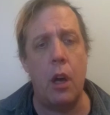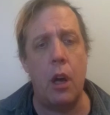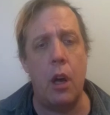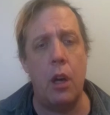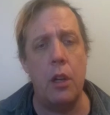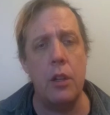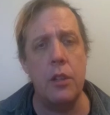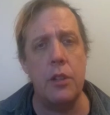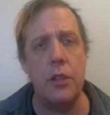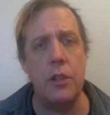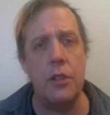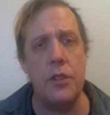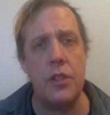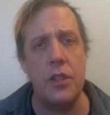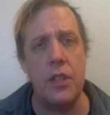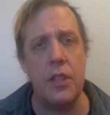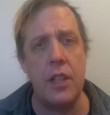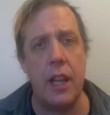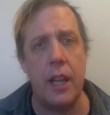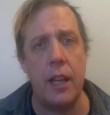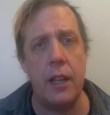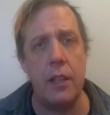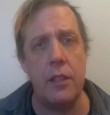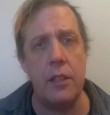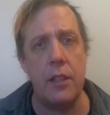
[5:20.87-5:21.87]

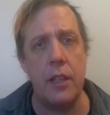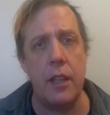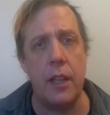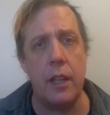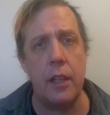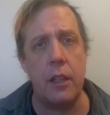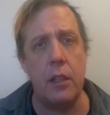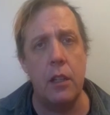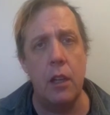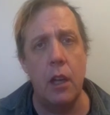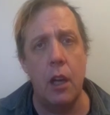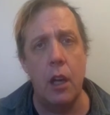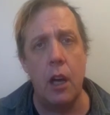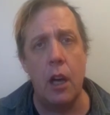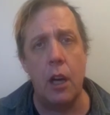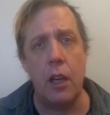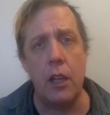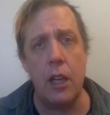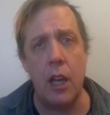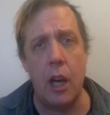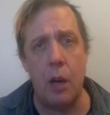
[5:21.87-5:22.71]
understanding a